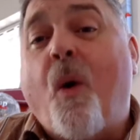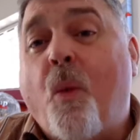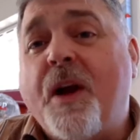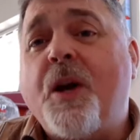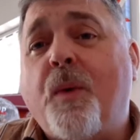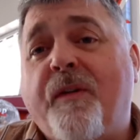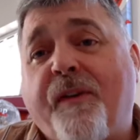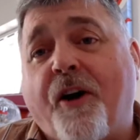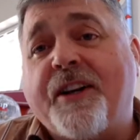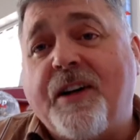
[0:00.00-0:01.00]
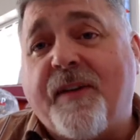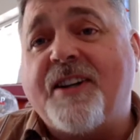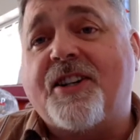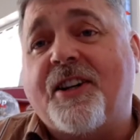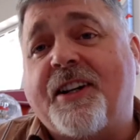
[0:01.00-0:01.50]
We will find
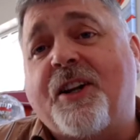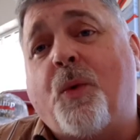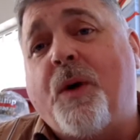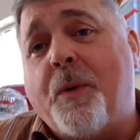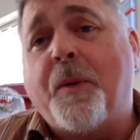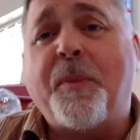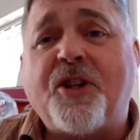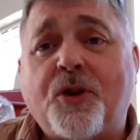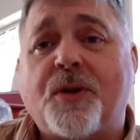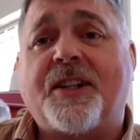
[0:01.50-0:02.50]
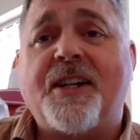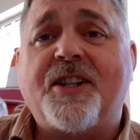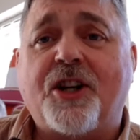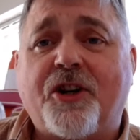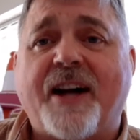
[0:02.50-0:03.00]
eventually that we will be sucked
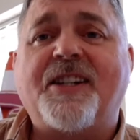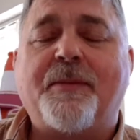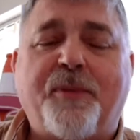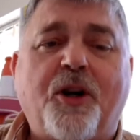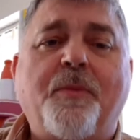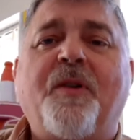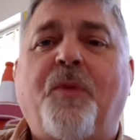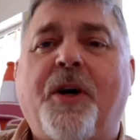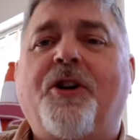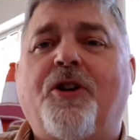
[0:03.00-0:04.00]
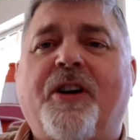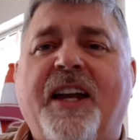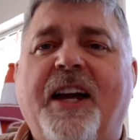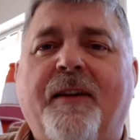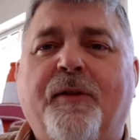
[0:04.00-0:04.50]
into Greater Birmingham if we are not
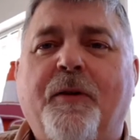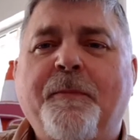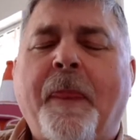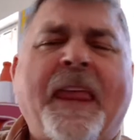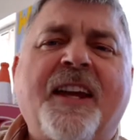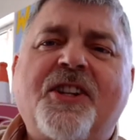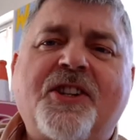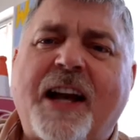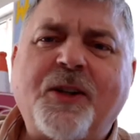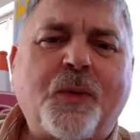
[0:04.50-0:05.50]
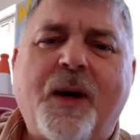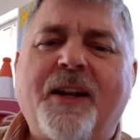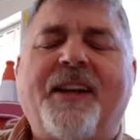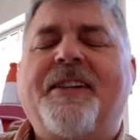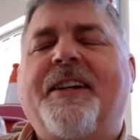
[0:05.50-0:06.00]
careful.
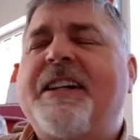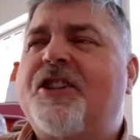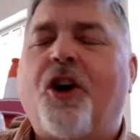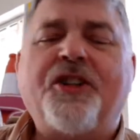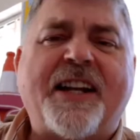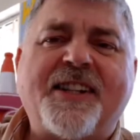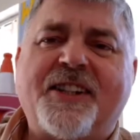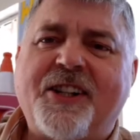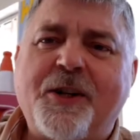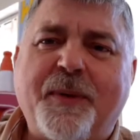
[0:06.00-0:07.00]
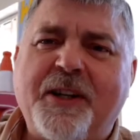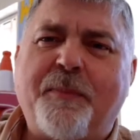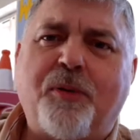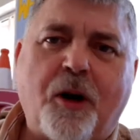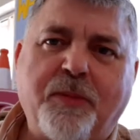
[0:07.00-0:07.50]
Sandwell, its identity has been a
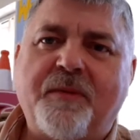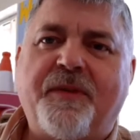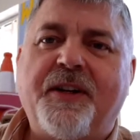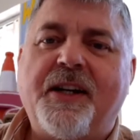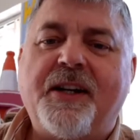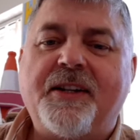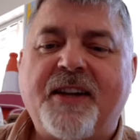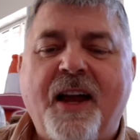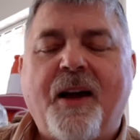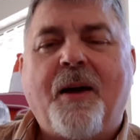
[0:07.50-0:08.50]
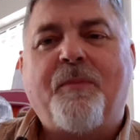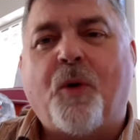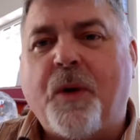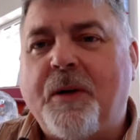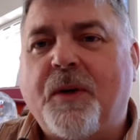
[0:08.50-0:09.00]
problem for years, but
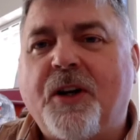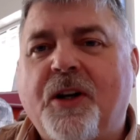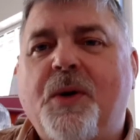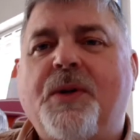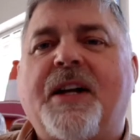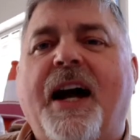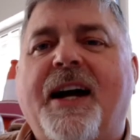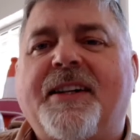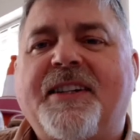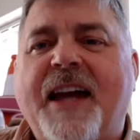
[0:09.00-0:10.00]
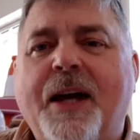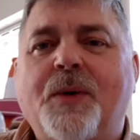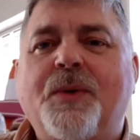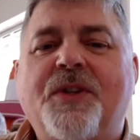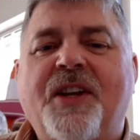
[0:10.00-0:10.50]
we will lose our
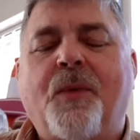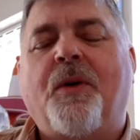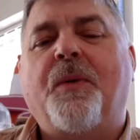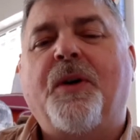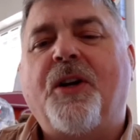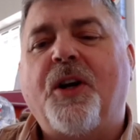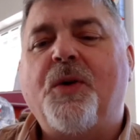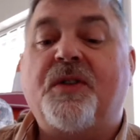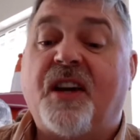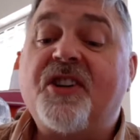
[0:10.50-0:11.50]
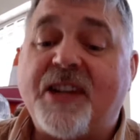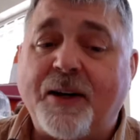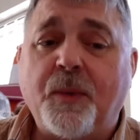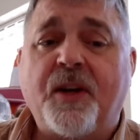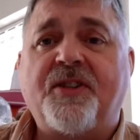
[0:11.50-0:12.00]
towns, we will lose
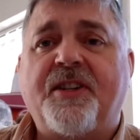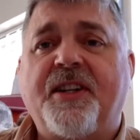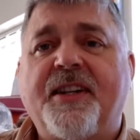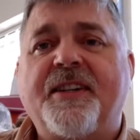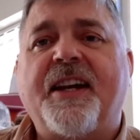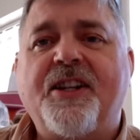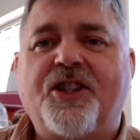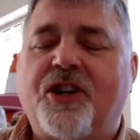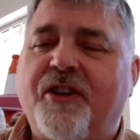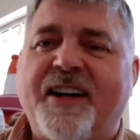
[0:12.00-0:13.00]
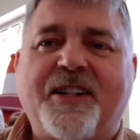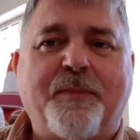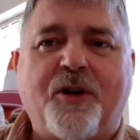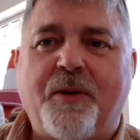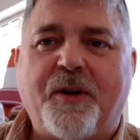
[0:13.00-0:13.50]
Sandwell as it is into Greater
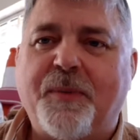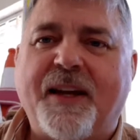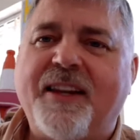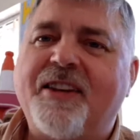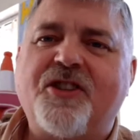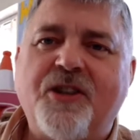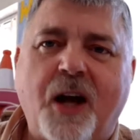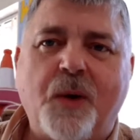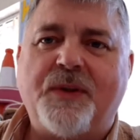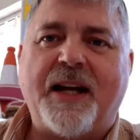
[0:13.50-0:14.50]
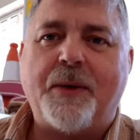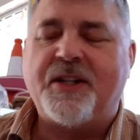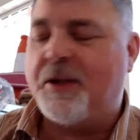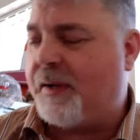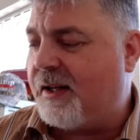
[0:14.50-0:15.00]
Birmingham. There's no
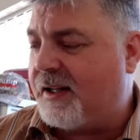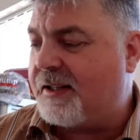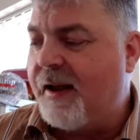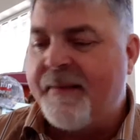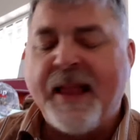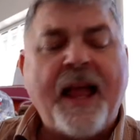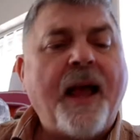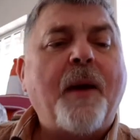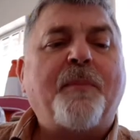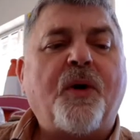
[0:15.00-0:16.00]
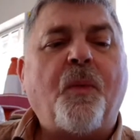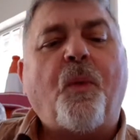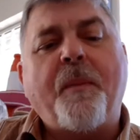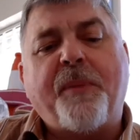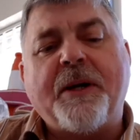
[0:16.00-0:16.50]
doubting about that. But
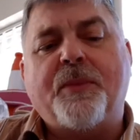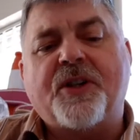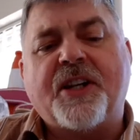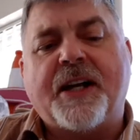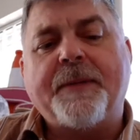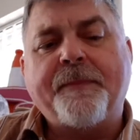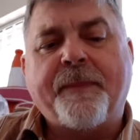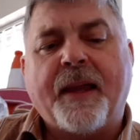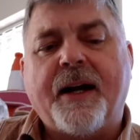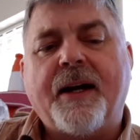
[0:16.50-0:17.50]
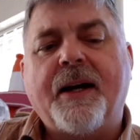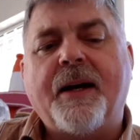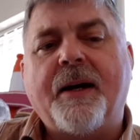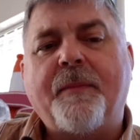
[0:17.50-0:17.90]
when people say, why